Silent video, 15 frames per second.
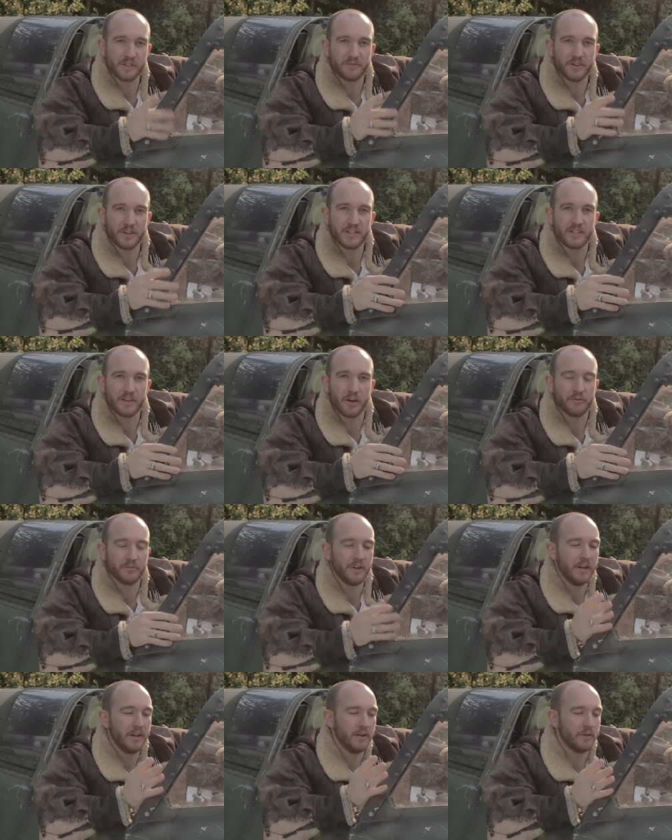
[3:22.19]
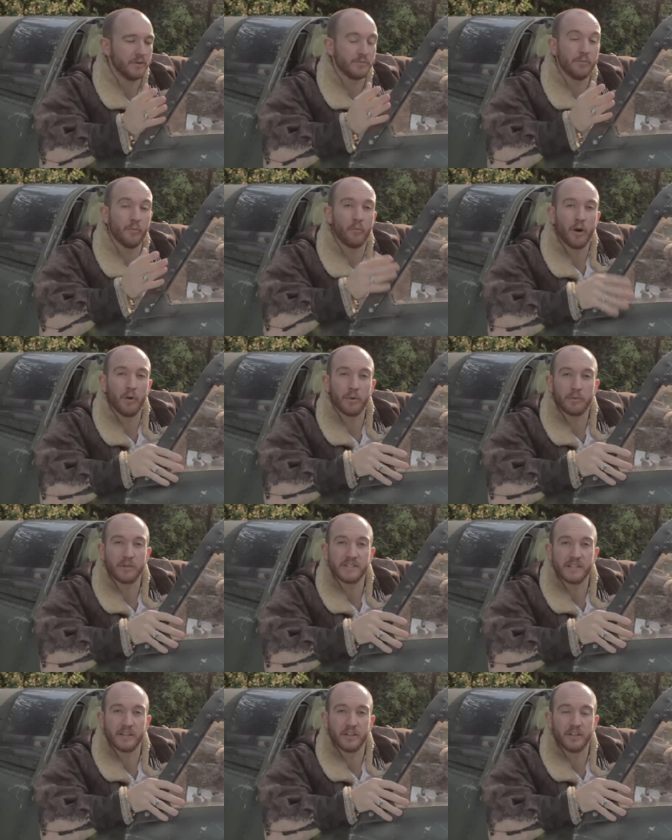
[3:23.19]
The first off was while we were
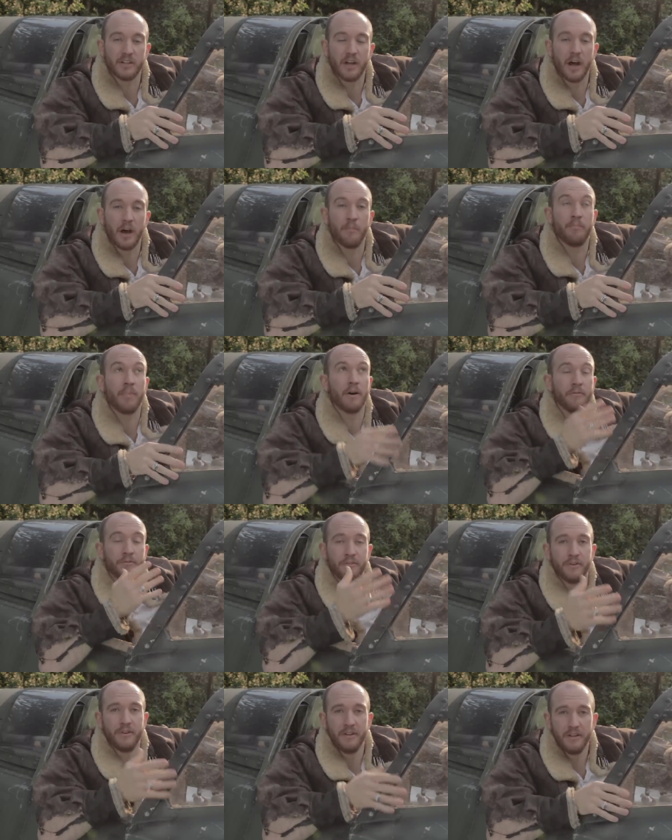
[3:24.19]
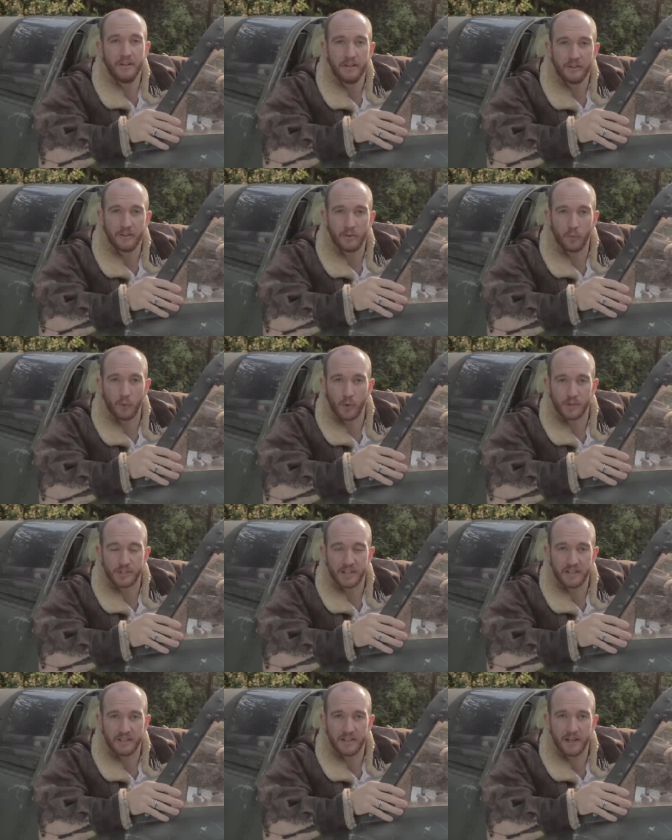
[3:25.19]
still above the
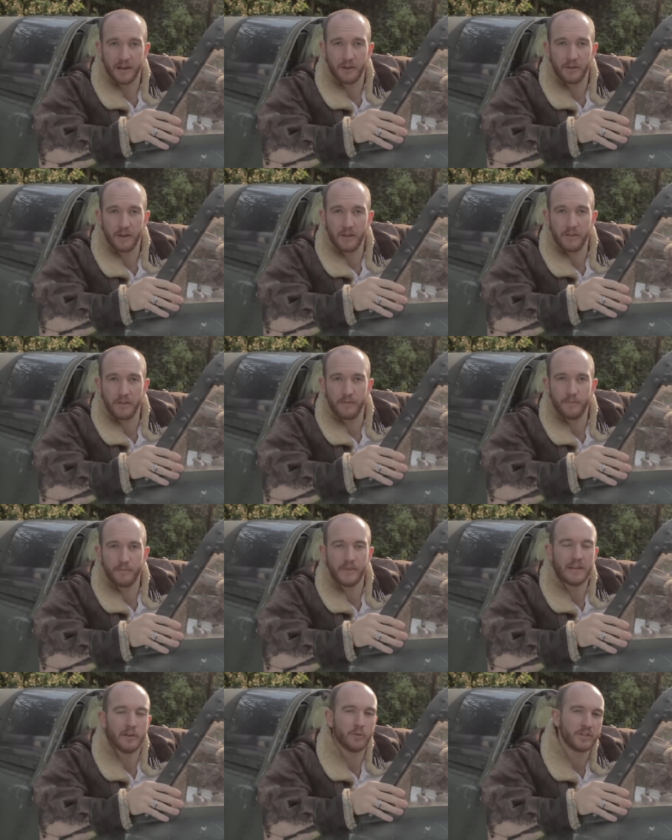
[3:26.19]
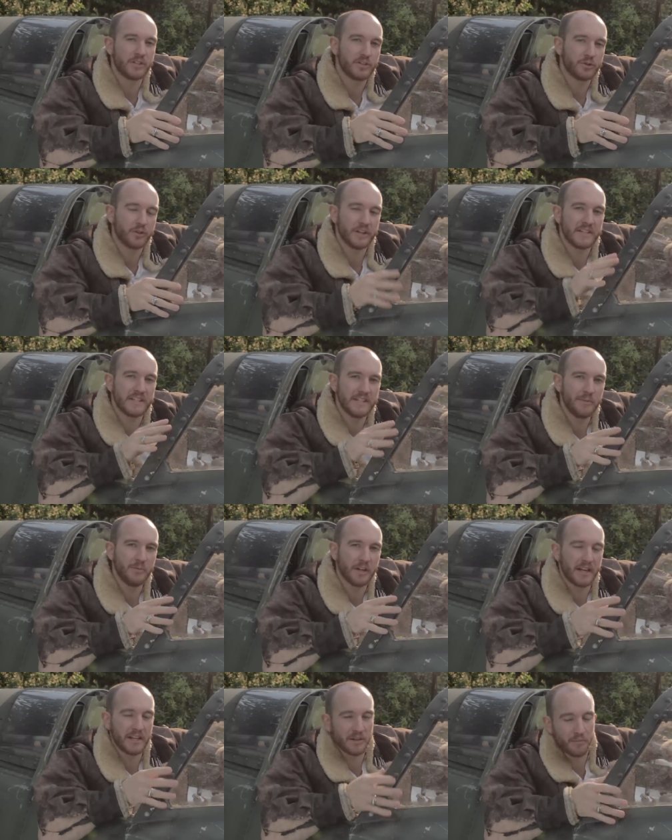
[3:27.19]
water. Now, in order to try and
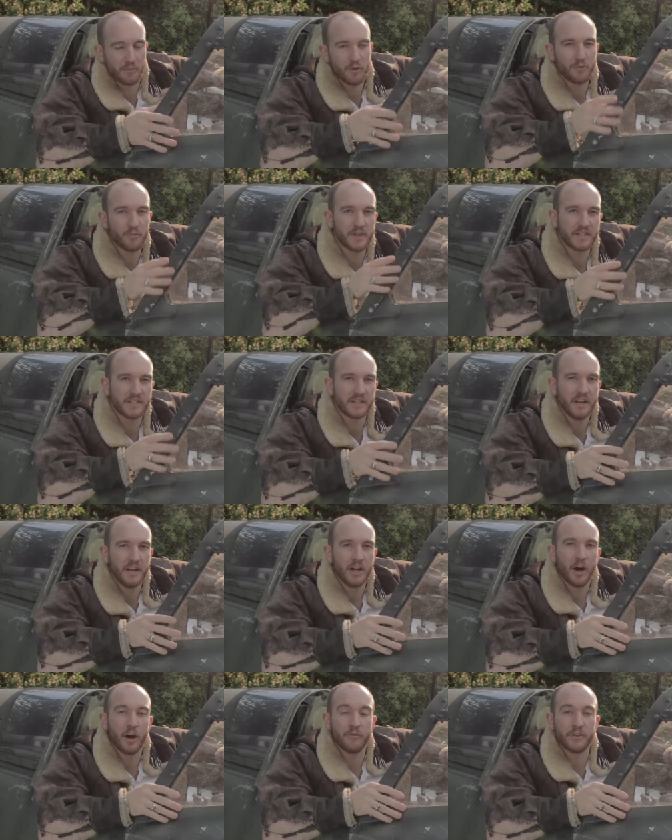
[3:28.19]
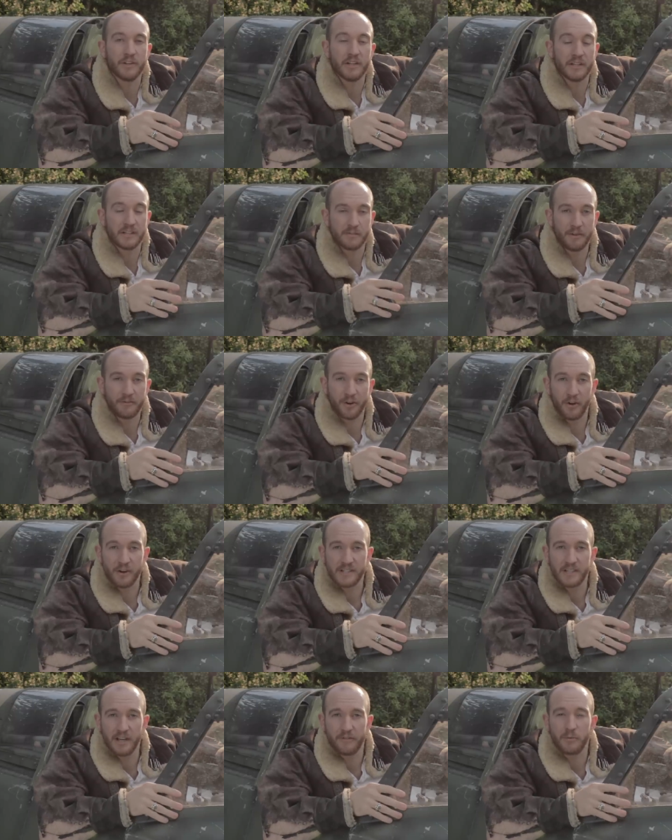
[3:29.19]
simulate the movements of the Spitfire
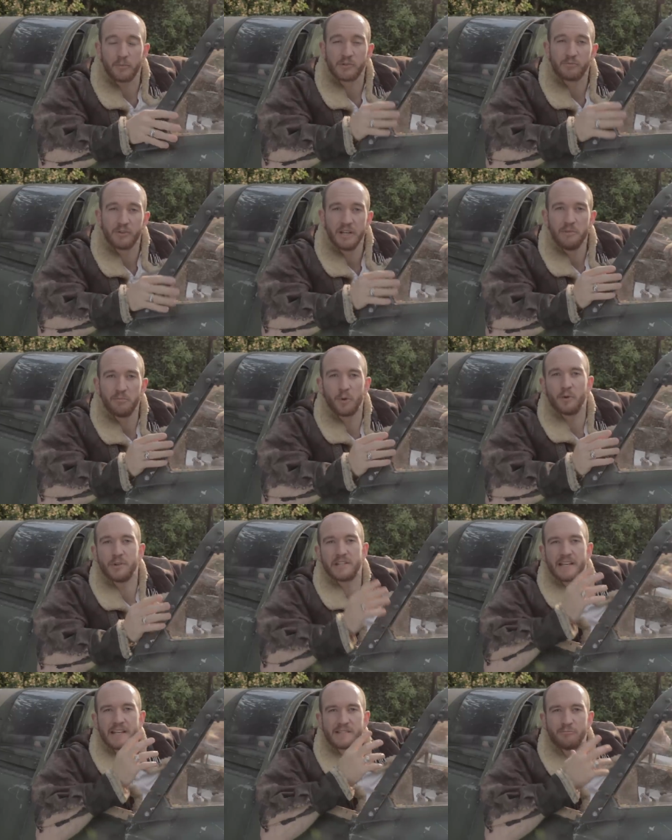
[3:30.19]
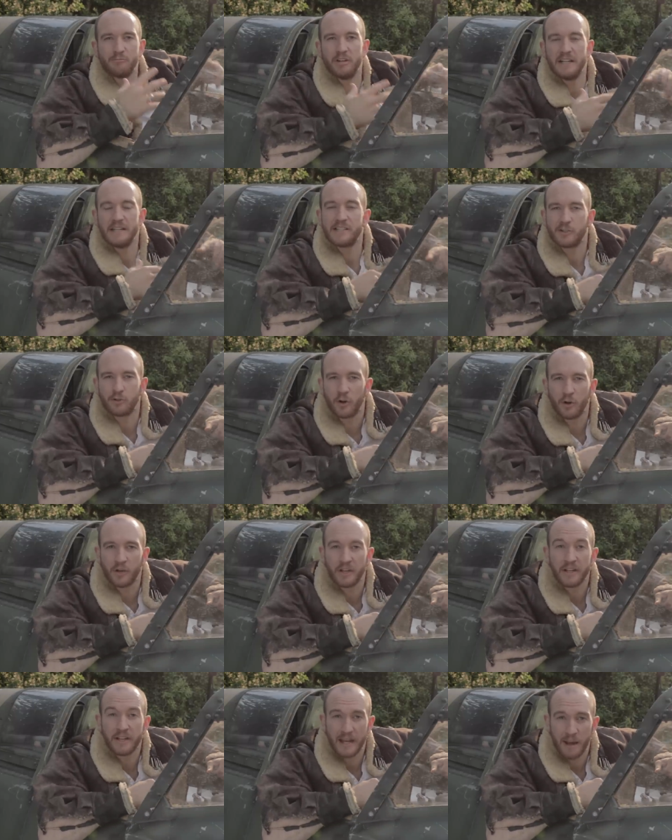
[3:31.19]
itself, it was really important to get some really
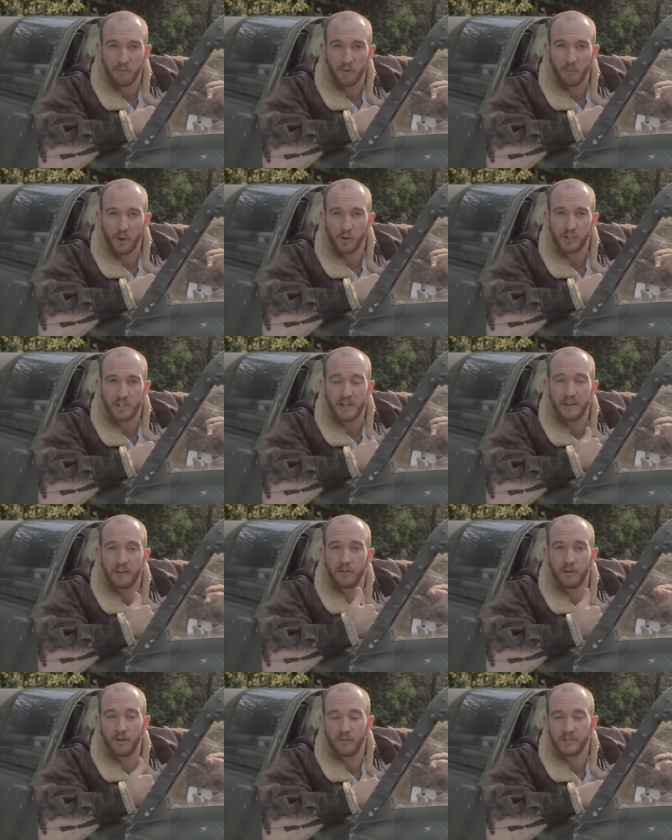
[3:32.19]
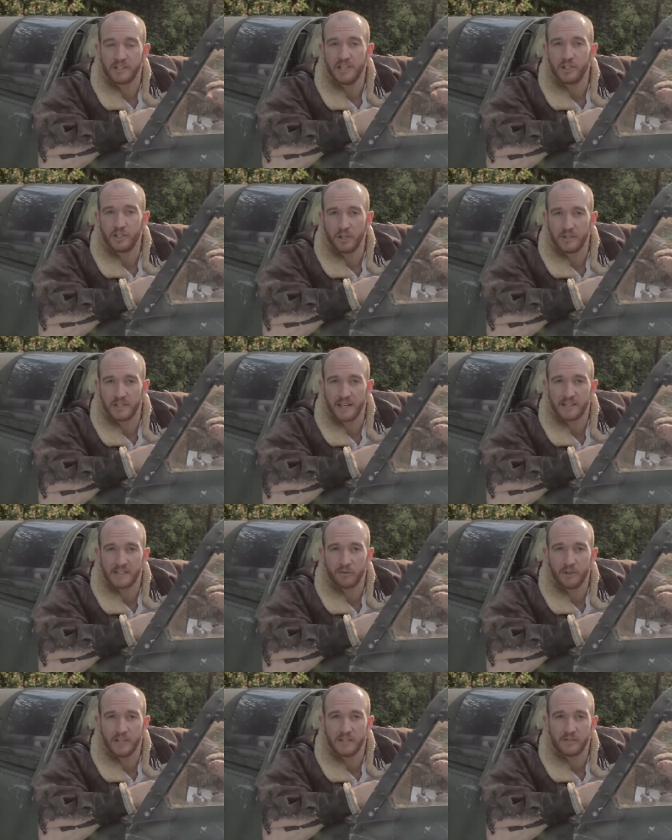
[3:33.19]
strong camera motion in there and obviously shoot
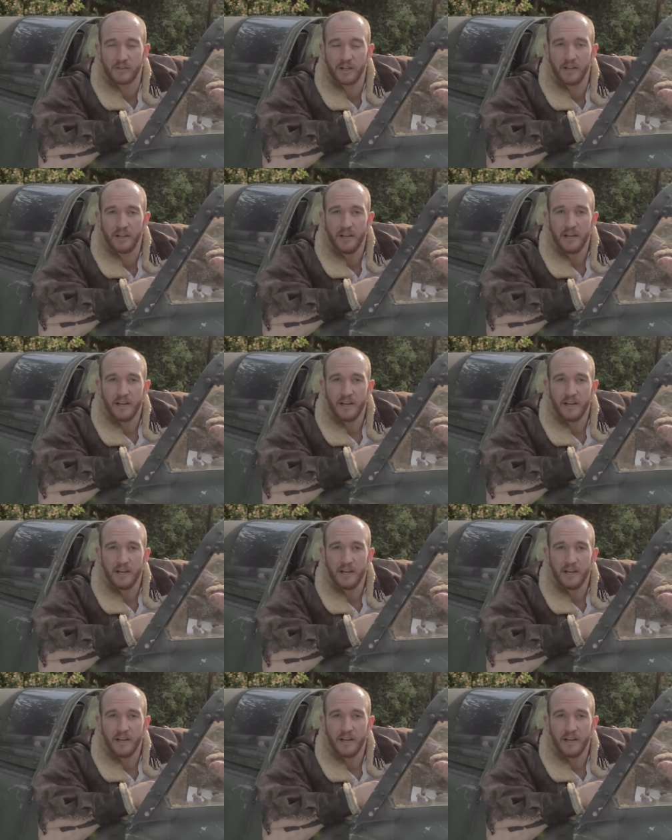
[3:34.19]
against green screen.